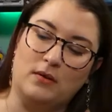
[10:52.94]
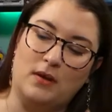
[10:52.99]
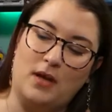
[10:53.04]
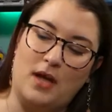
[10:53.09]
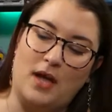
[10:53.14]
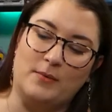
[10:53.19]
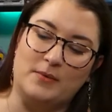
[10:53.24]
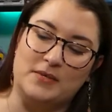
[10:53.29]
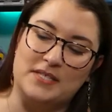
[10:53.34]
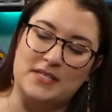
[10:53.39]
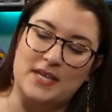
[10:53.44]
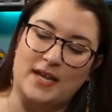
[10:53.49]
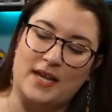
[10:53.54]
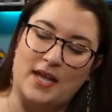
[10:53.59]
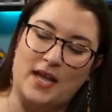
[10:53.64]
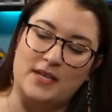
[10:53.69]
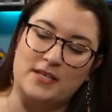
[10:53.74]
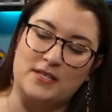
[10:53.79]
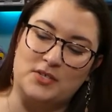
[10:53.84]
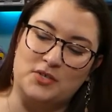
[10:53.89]
he's, I was like,
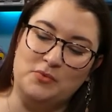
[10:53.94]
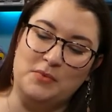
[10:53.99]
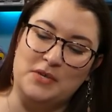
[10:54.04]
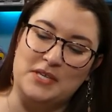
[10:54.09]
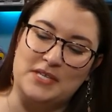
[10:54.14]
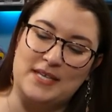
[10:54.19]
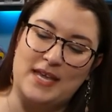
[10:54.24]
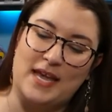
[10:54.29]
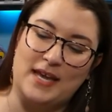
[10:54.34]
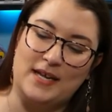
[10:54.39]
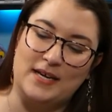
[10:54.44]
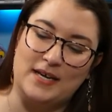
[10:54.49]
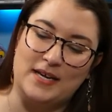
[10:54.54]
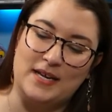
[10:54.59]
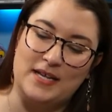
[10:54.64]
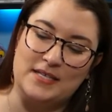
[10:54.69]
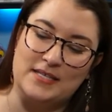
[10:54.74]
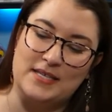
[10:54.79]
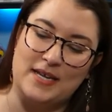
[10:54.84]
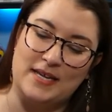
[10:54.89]
I assume he's Cannon.
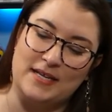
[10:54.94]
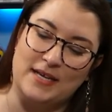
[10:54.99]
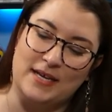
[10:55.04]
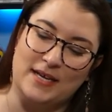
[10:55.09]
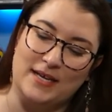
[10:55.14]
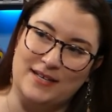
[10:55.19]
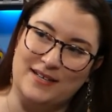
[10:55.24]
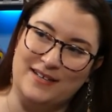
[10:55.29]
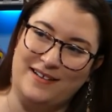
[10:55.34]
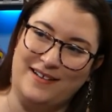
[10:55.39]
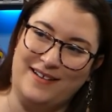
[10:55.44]
He's in it.